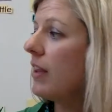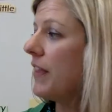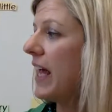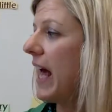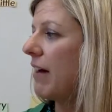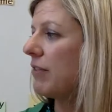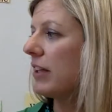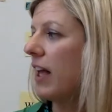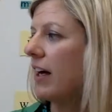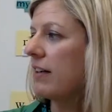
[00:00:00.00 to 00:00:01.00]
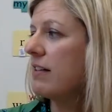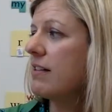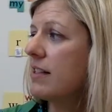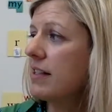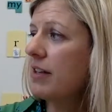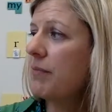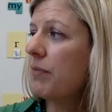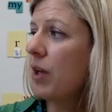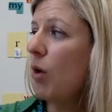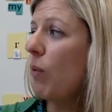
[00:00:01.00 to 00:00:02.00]
They have lungs,
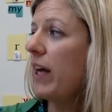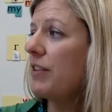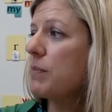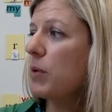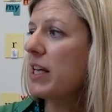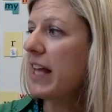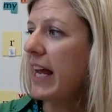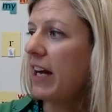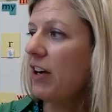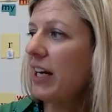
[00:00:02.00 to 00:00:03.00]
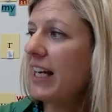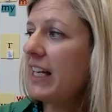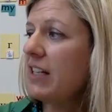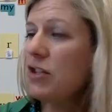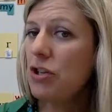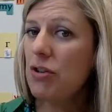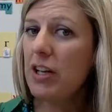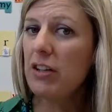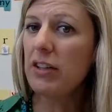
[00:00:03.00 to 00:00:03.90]
Whales breathe air into their